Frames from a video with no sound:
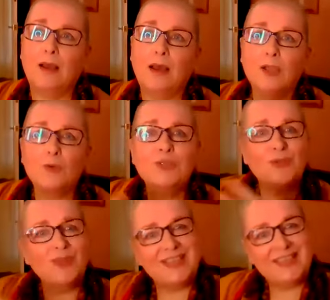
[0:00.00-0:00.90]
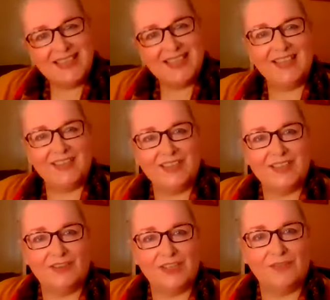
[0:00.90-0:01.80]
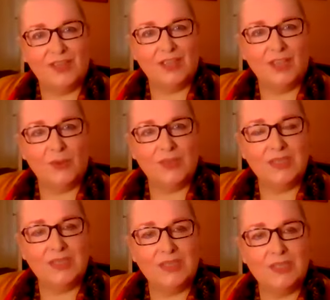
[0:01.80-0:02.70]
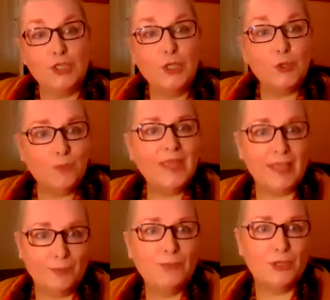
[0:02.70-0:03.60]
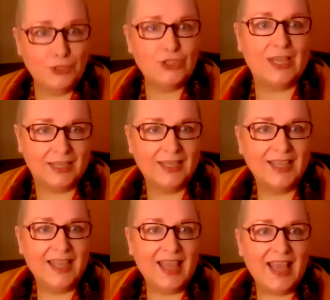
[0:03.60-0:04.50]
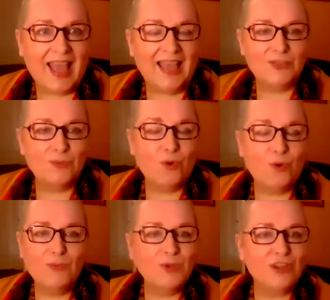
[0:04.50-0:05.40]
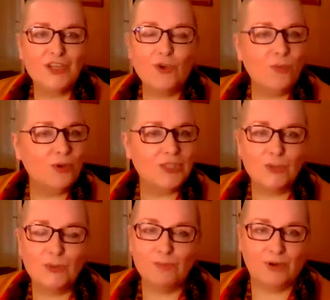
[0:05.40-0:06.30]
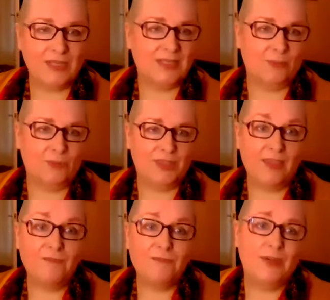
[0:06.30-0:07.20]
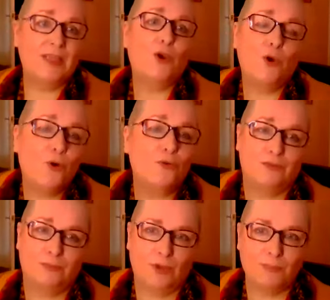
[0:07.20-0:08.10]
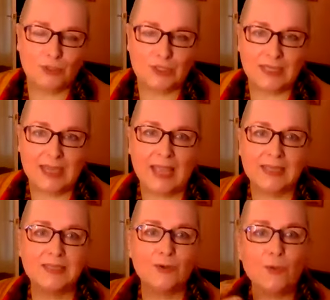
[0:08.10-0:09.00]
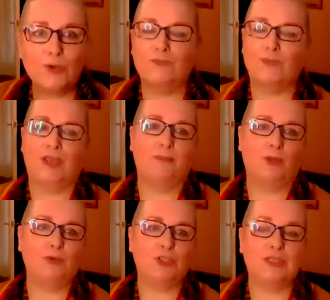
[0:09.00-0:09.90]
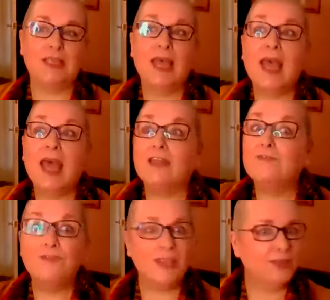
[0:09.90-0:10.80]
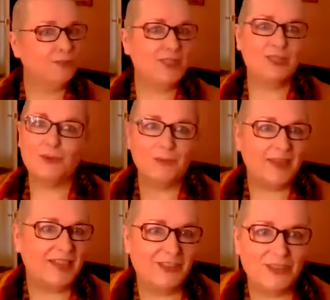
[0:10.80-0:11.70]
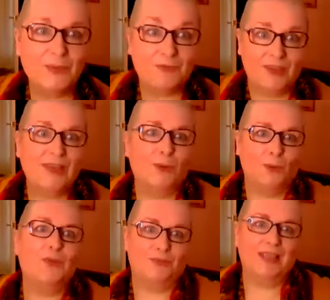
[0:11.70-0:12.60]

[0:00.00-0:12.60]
I also can see the other side of it and go, this is a new me emerging. And why would I not want to embrace it with every core of my body and all of my emotions, and feel, we talk about it a lot, don't we? Feel all the